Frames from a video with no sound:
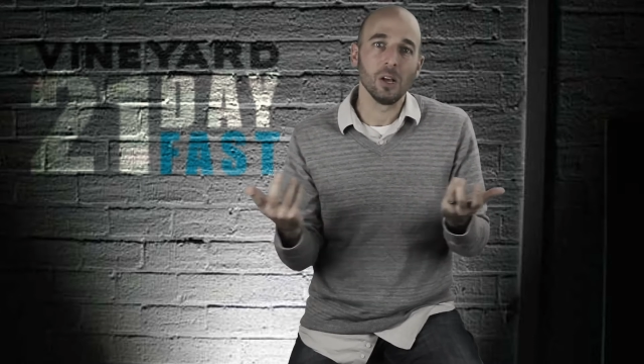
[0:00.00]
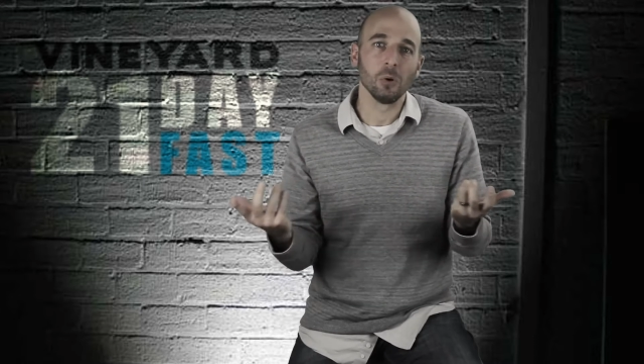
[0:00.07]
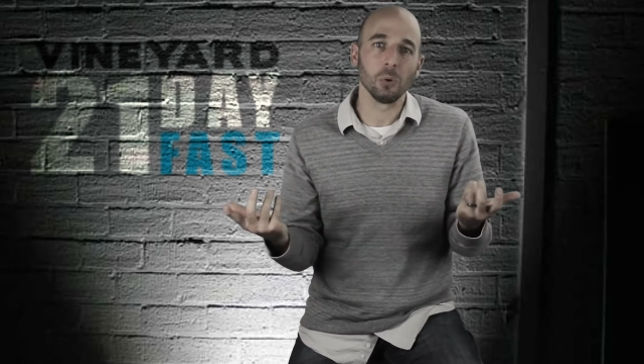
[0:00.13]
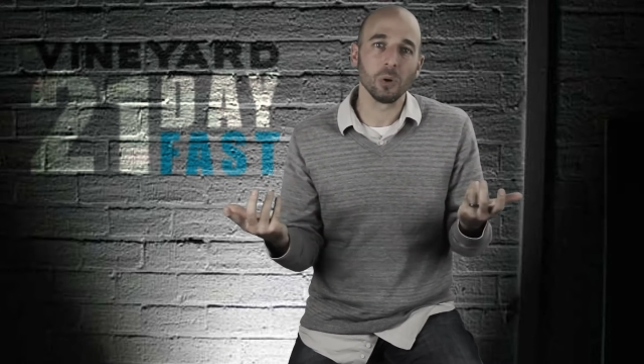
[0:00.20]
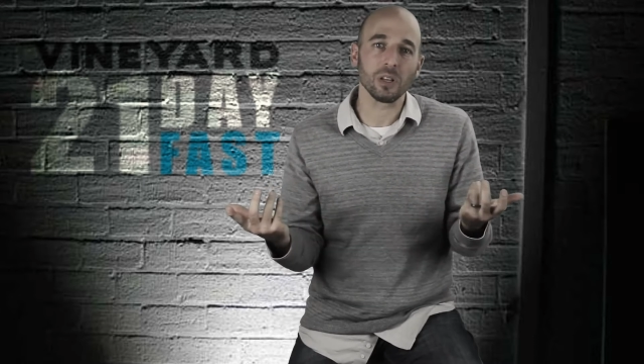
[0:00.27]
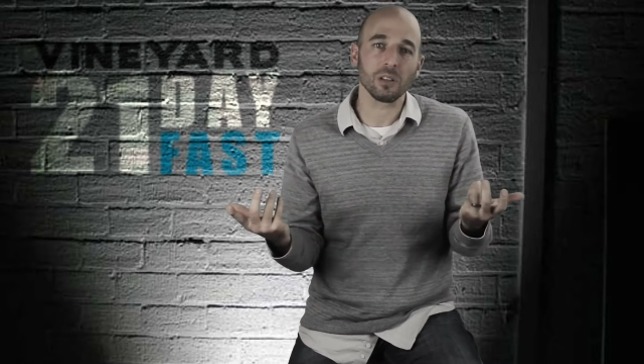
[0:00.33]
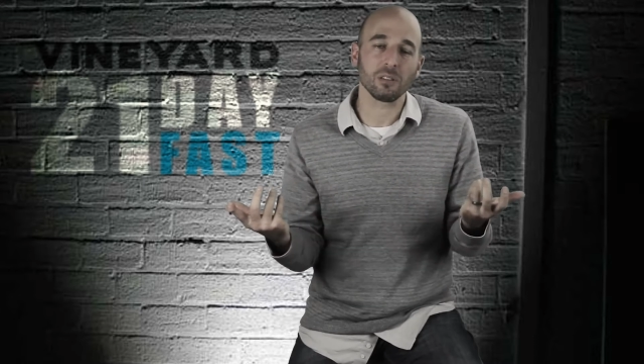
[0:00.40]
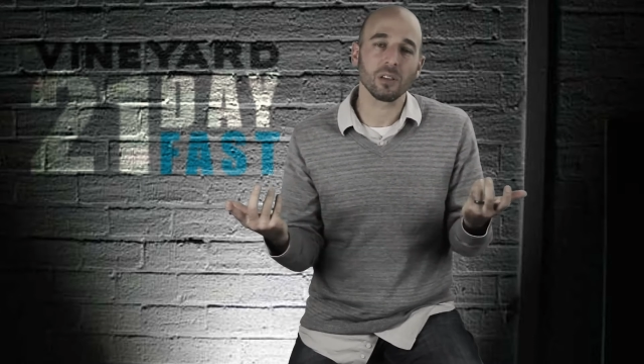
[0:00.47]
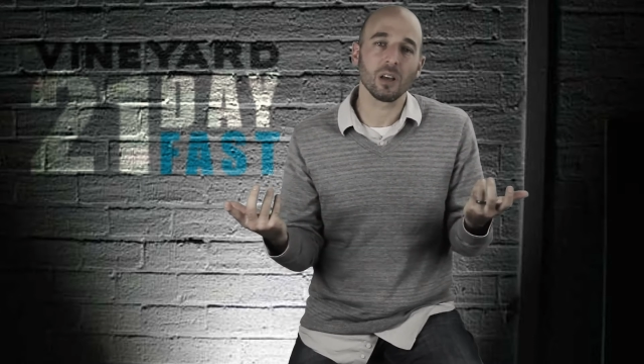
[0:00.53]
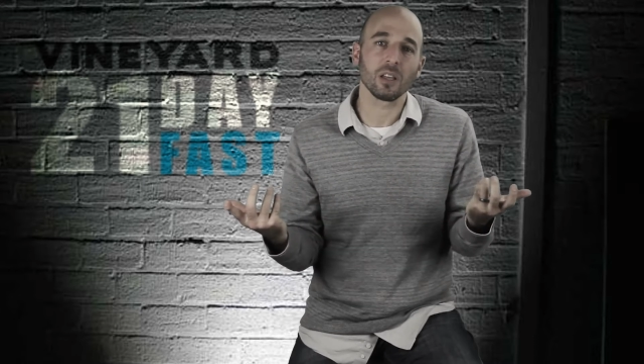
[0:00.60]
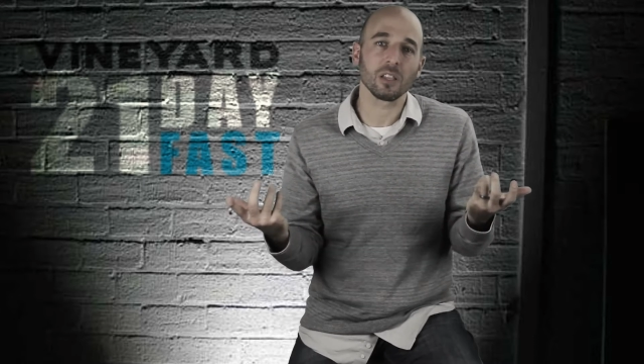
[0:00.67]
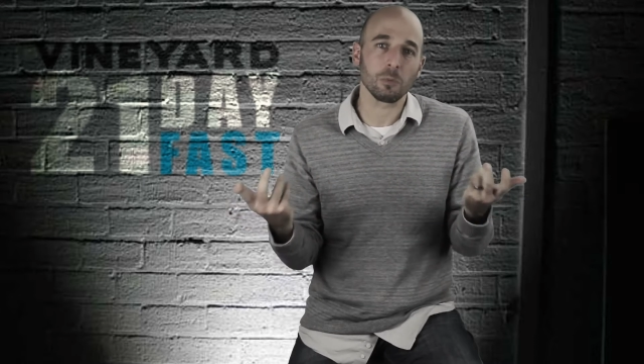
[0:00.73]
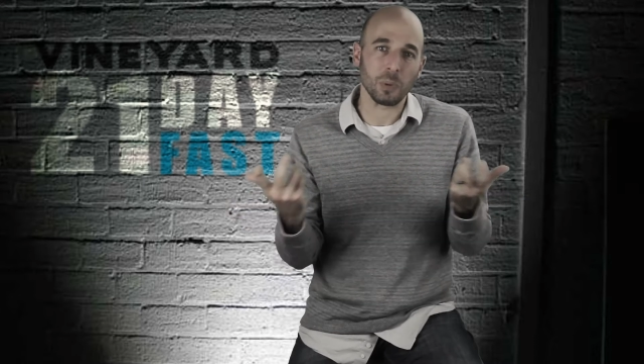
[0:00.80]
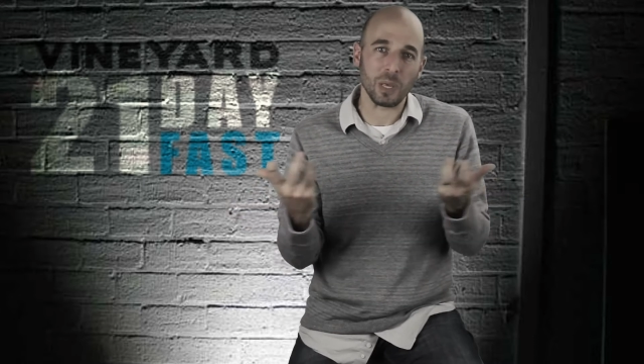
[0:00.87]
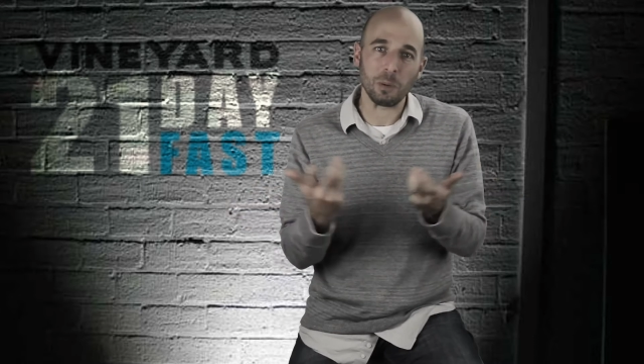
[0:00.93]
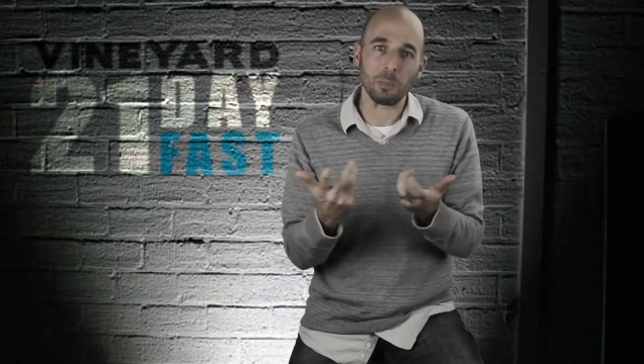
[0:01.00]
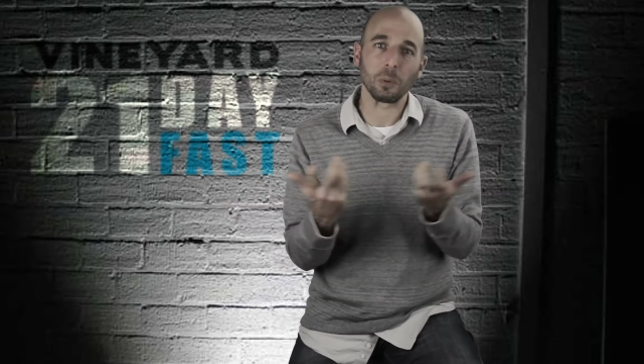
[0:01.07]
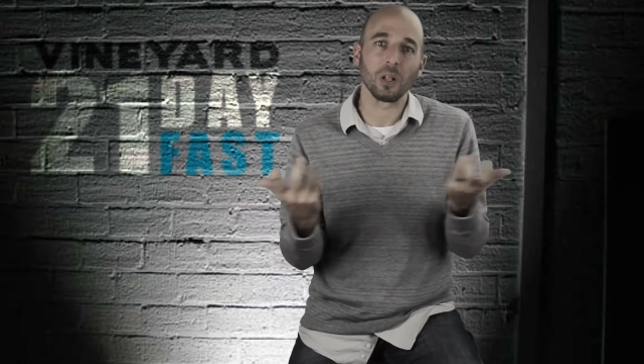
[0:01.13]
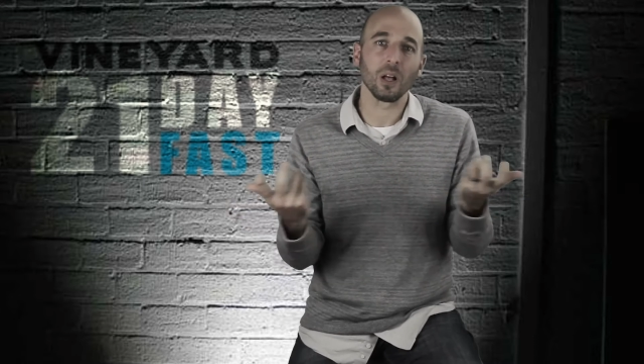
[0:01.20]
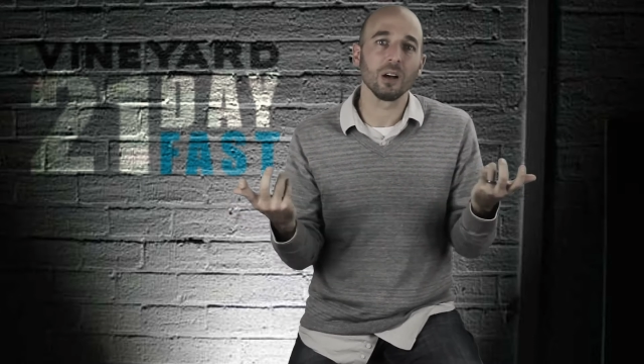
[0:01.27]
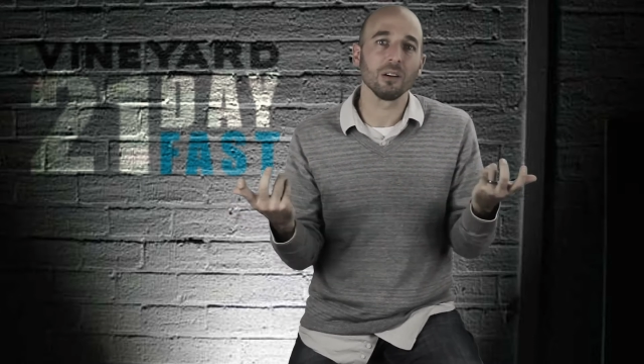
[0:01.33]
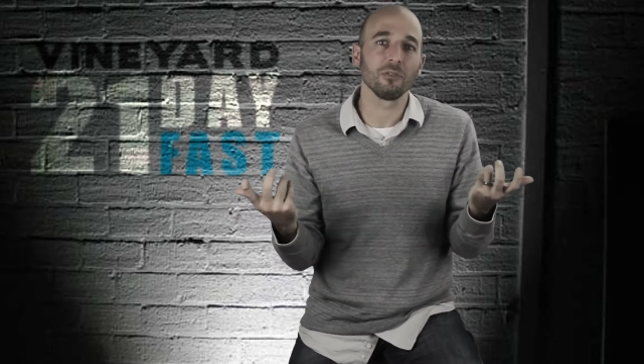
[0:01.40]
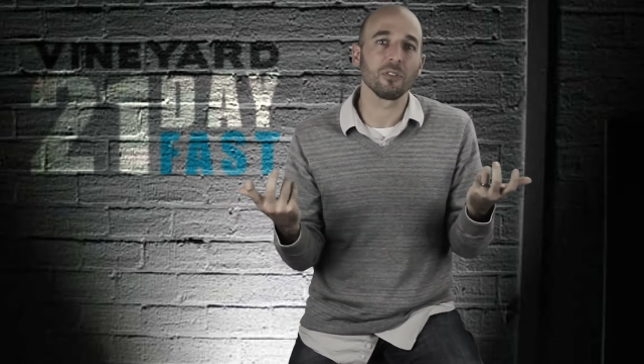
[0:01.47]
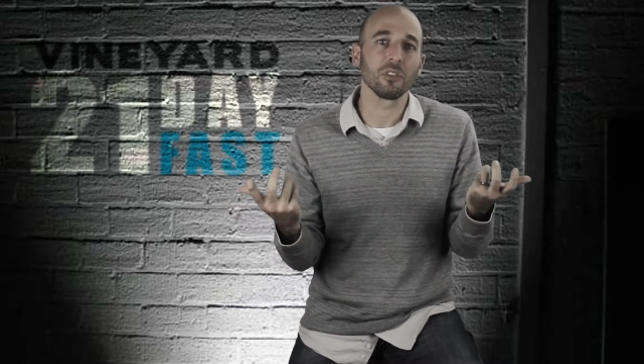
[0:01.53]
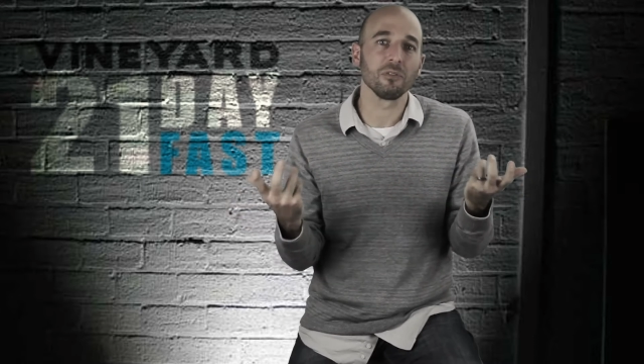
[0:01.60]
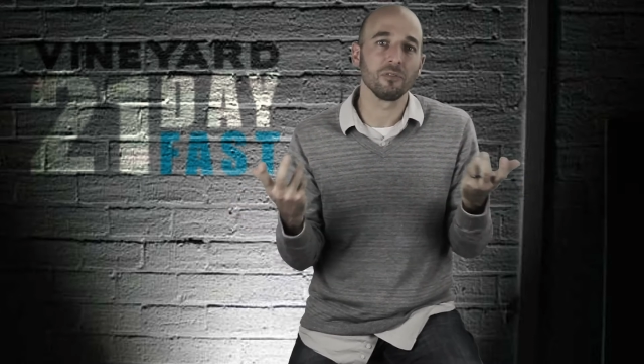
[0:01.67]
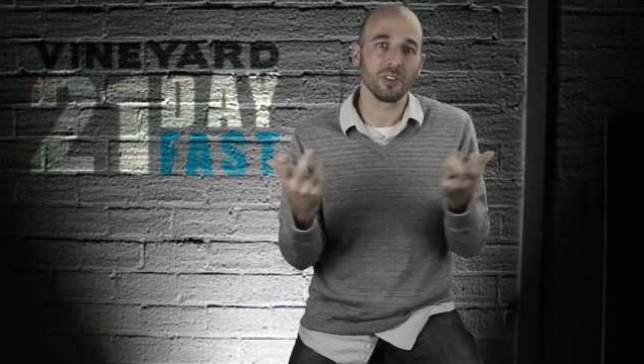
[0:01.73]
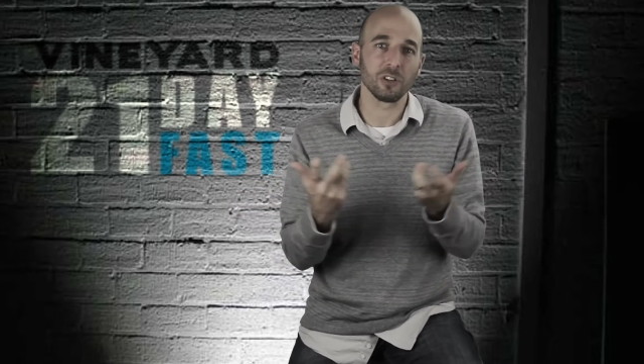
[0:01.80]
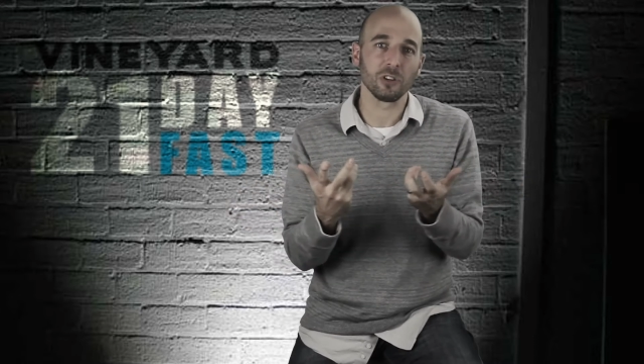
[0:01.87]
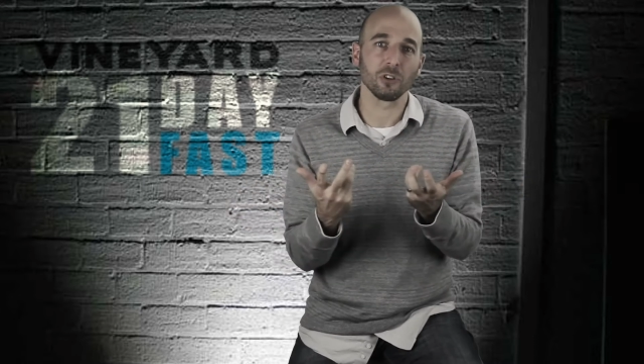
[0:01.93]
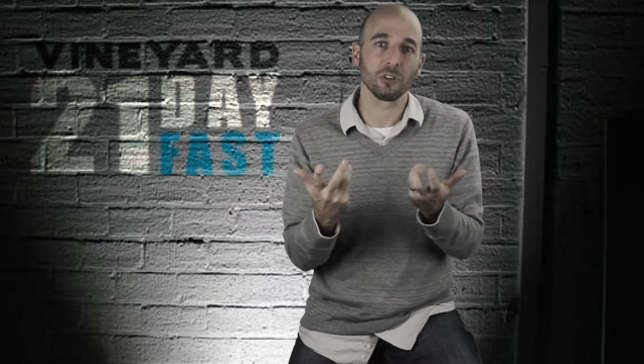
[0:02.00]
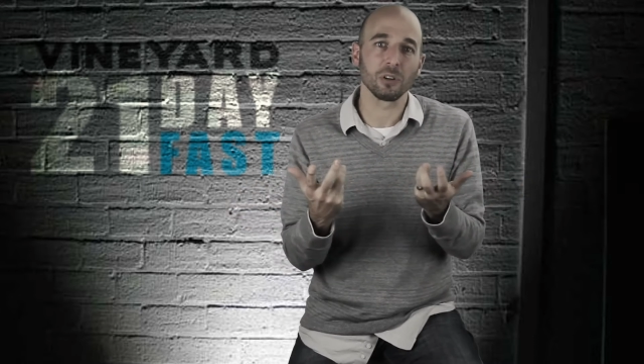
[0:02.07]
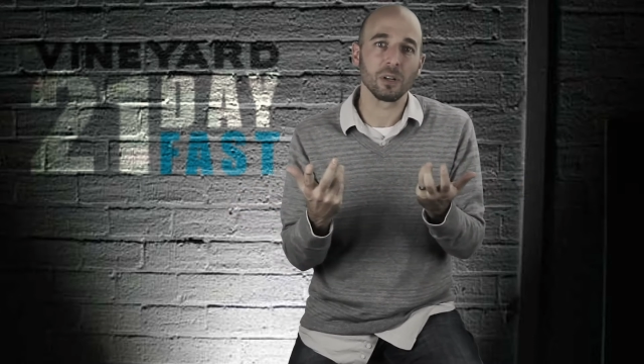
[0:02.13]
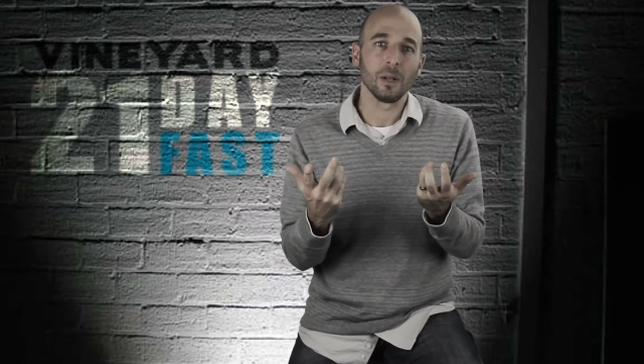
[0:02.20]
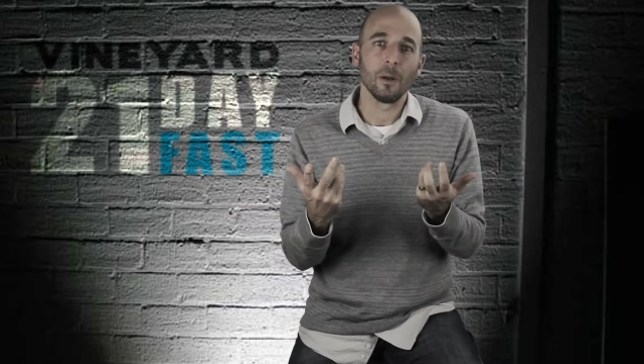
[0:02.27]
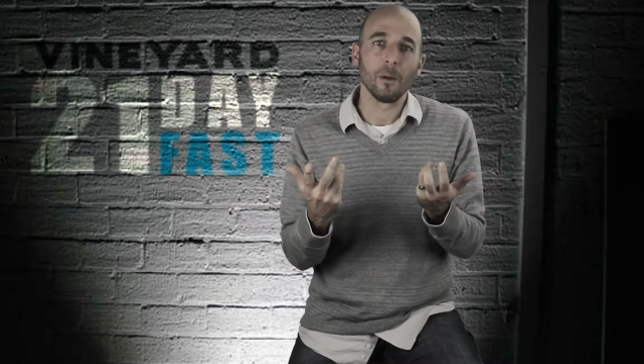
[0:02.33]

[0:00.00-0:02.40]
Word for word: with uh, the people of the Vineyard,